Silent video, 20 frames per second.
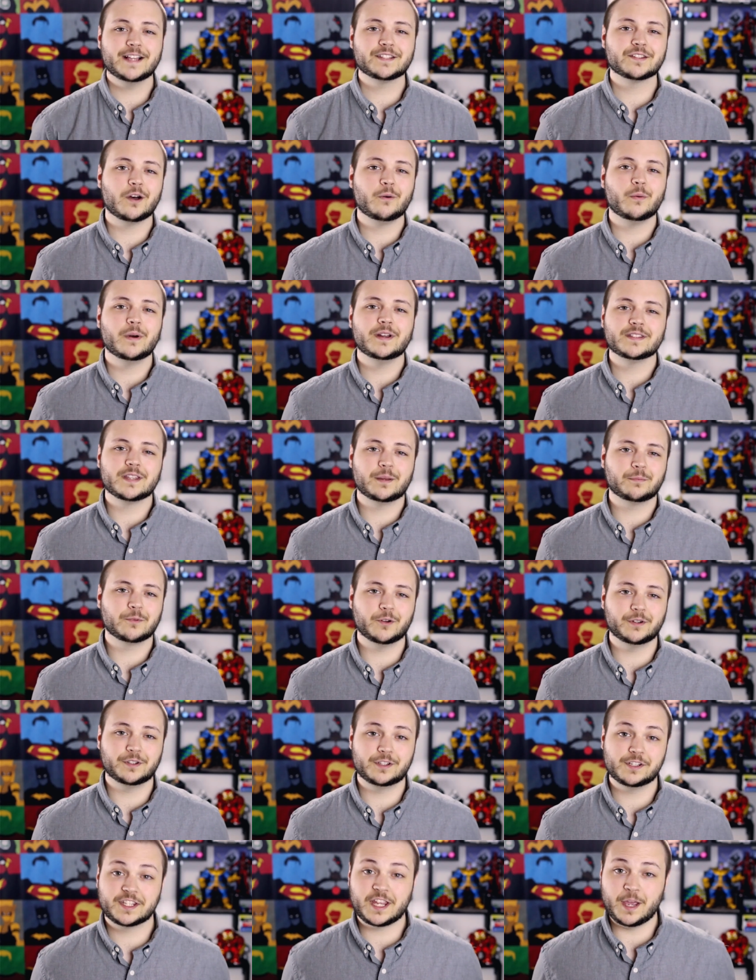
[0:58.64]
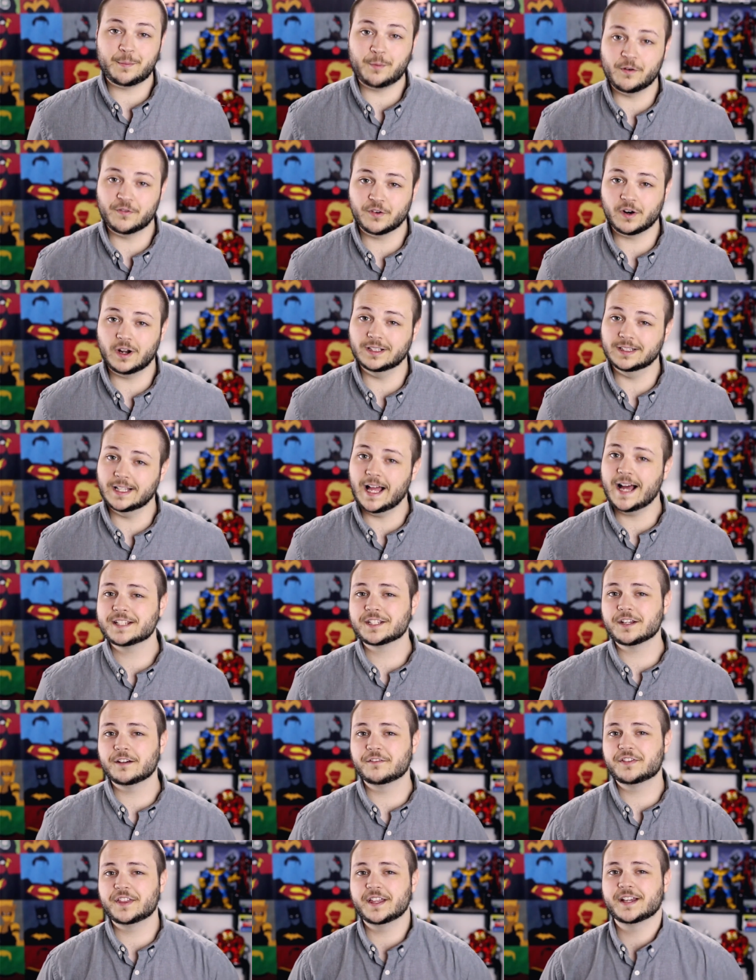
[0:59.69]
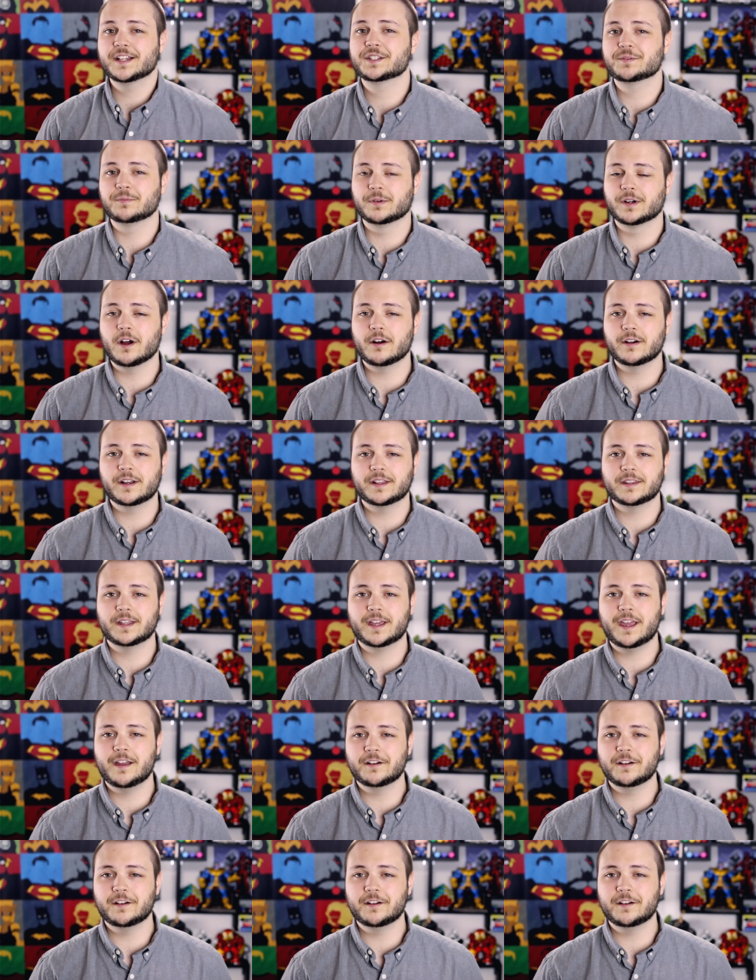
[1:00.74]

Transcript: As always, I'm going to skip over a lot of things regarding the